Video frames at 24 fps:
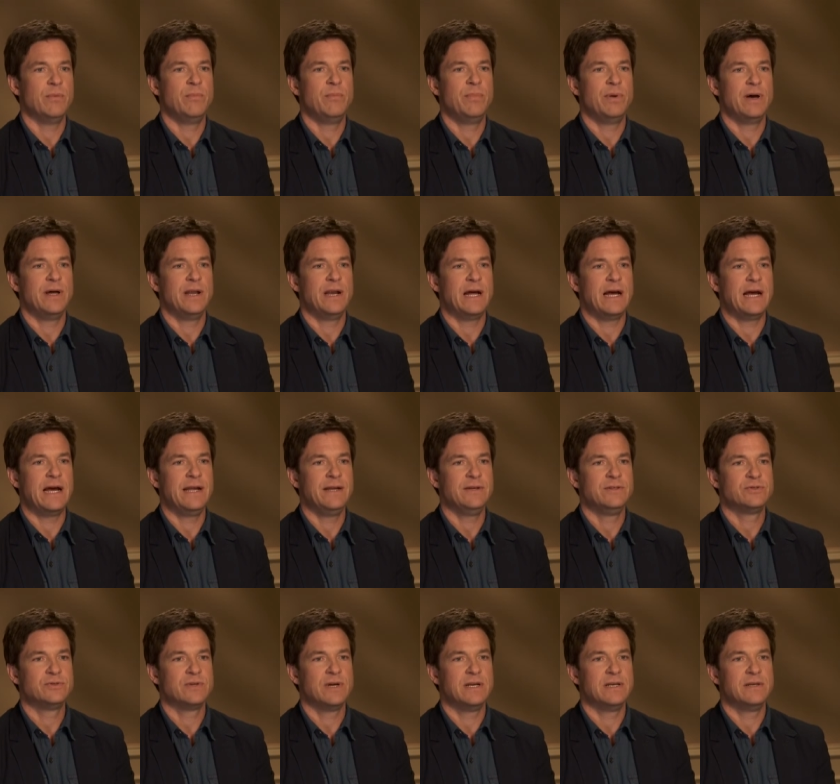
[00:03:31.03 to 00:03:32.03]
But I
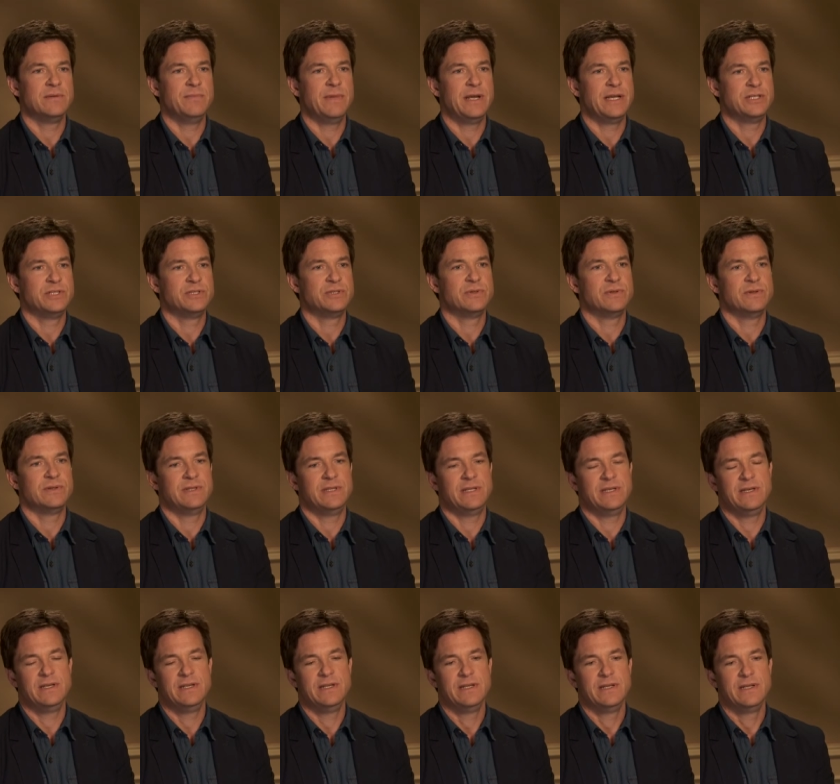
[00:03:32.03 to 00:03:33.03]
tried to make sure
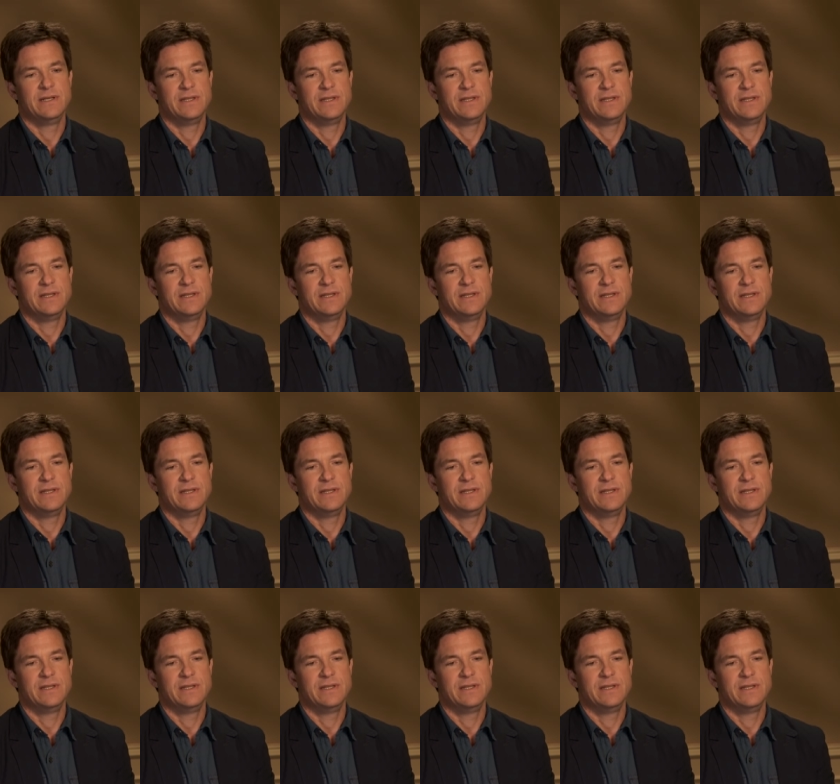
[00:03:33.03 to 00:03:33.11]
that